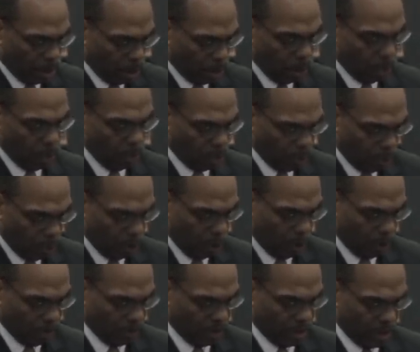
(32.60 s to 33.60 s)
hold
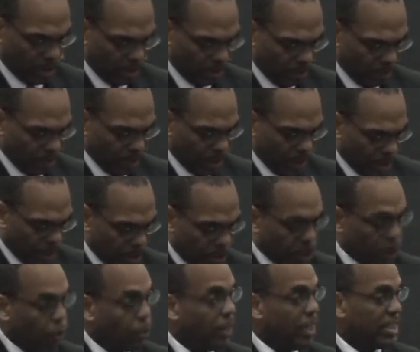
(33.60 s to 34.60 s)
off
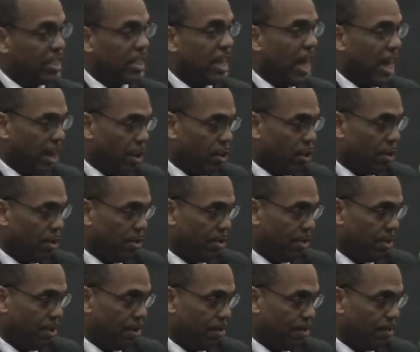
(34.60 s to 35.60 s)
until we sign
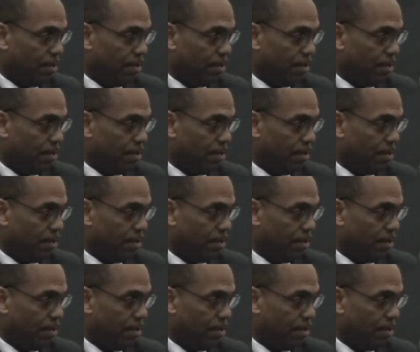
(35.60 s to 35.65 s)
off.